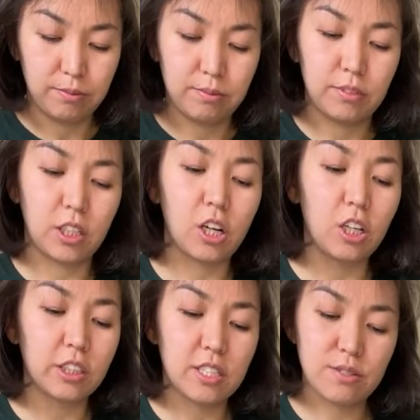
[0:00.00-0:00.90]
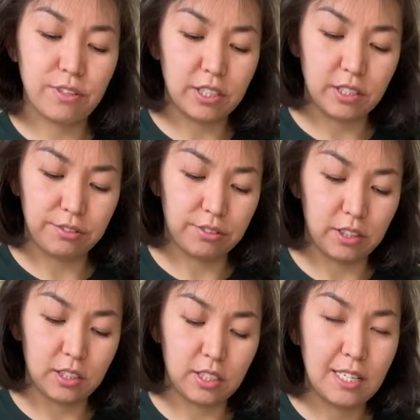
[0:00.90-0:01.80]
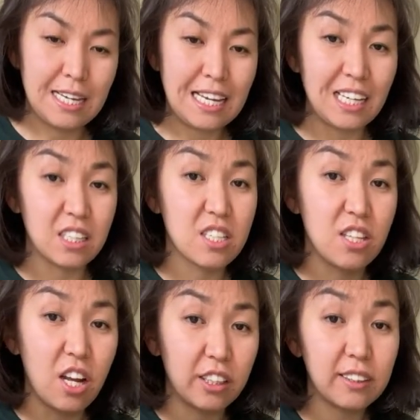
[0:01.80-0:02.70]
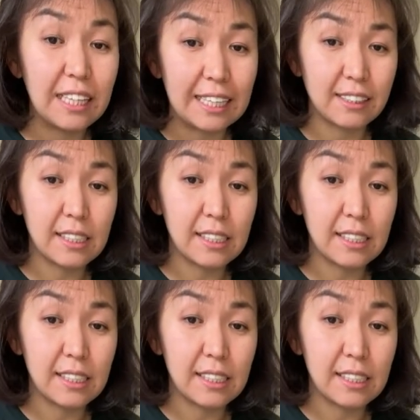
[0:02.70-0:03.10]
the color is very different. It's not that